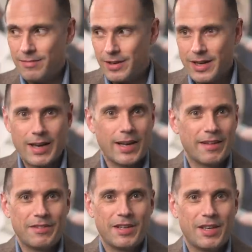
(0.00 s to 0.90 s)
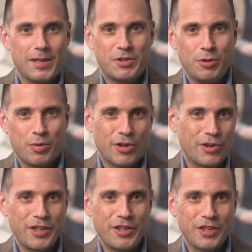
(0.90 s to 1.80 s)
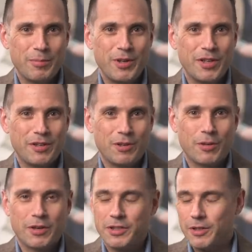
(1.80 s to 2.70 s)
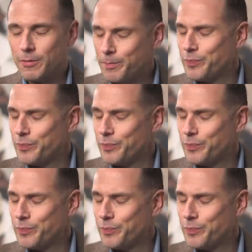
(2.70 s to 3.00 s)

not have to get up super early to commute into work. So